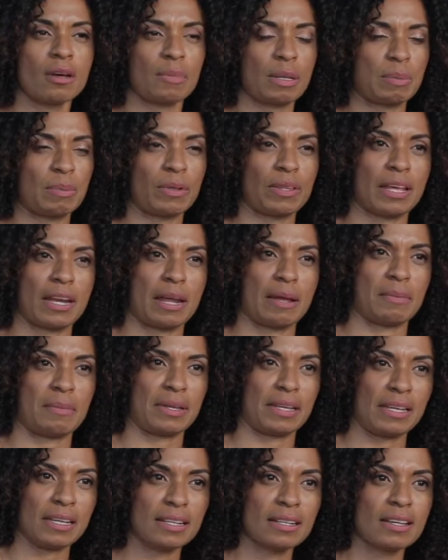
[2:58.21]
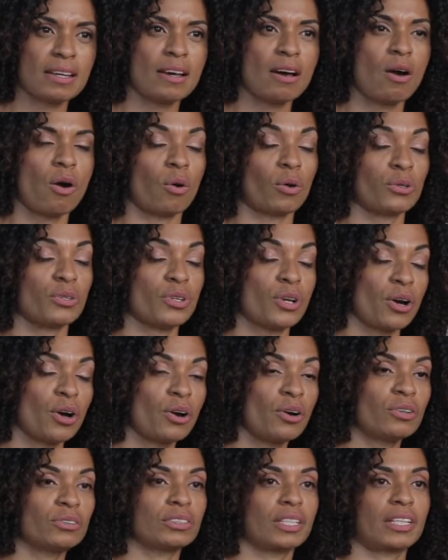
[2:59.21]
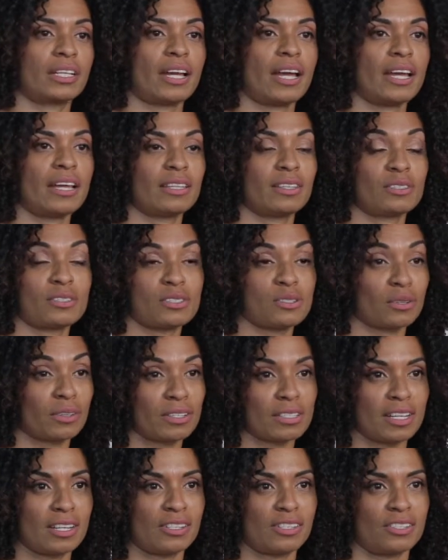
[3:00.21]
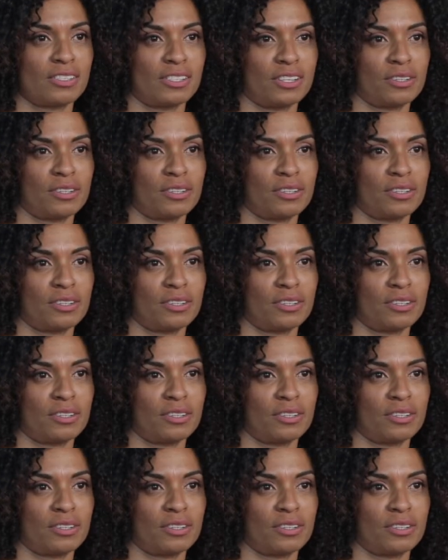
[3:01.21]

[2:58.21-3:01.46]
people that I meet or know, like, hey, there's this organization,